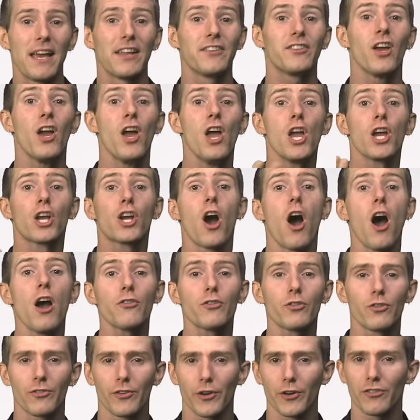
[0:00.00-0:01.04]
and
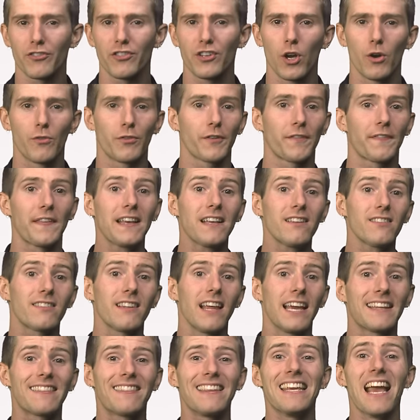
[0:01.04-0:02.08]
controversy over things
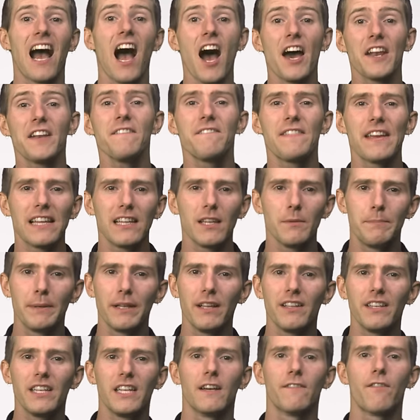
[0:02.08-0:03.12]
like the
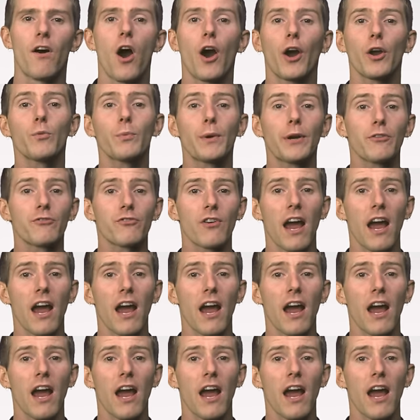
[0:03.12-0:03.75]
unavailability of hardware